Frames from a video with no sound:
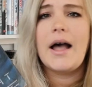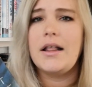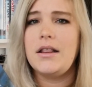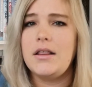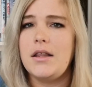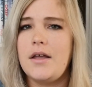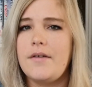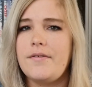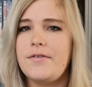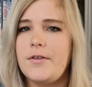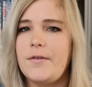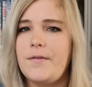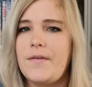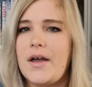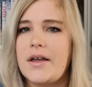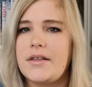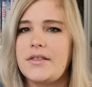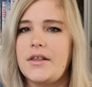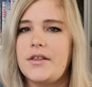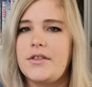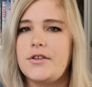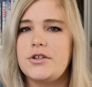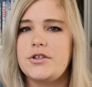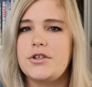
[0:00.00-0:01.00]
I love the
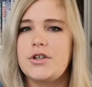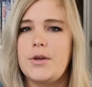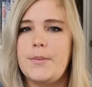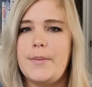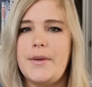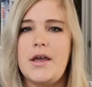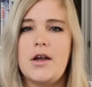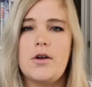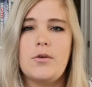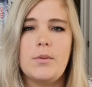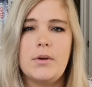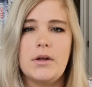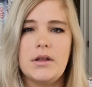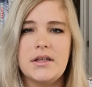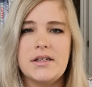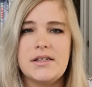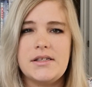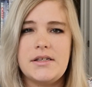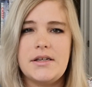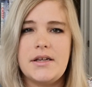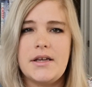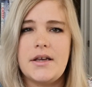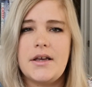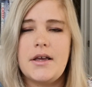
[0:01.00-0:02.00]
fact that there's going to be a
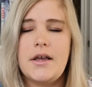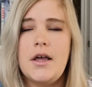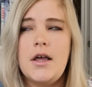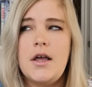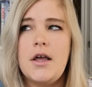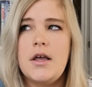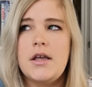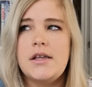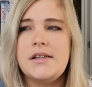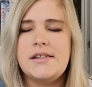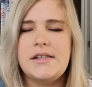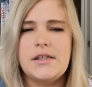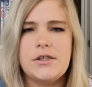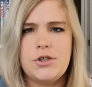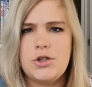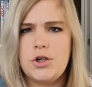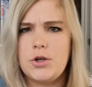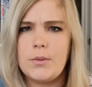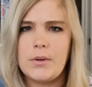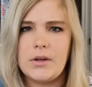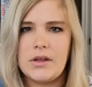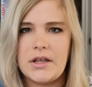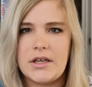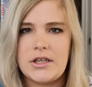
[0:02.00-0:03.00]
realistic
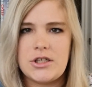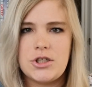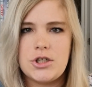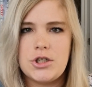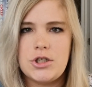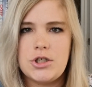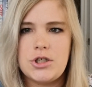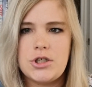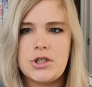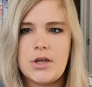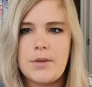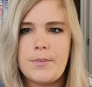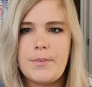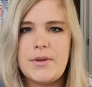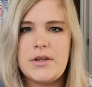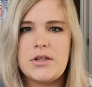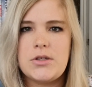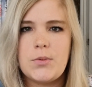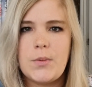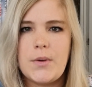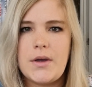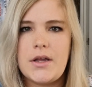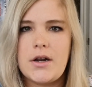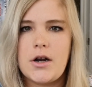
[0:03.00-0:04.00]
sister relationship
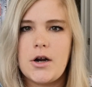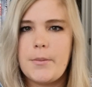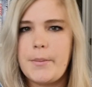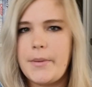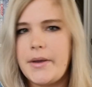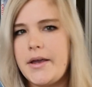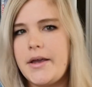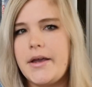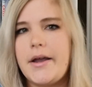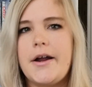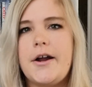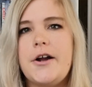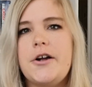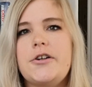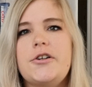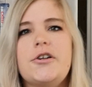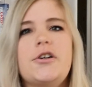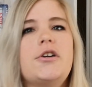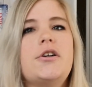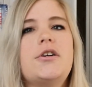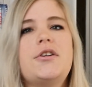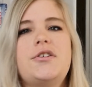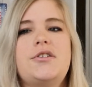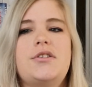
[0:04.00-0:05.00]
between our main
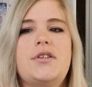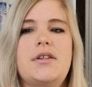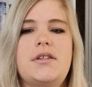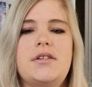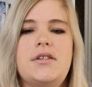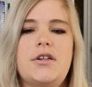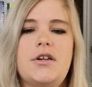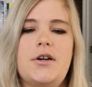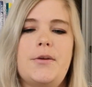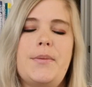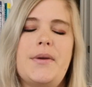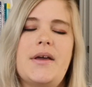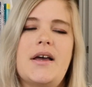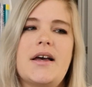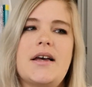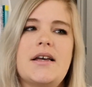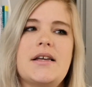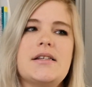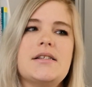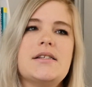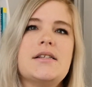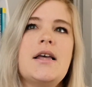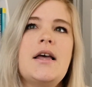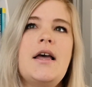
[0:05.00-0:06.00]
character and her sister
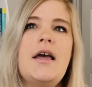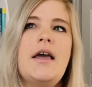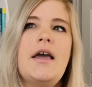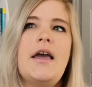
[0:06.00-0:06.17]
because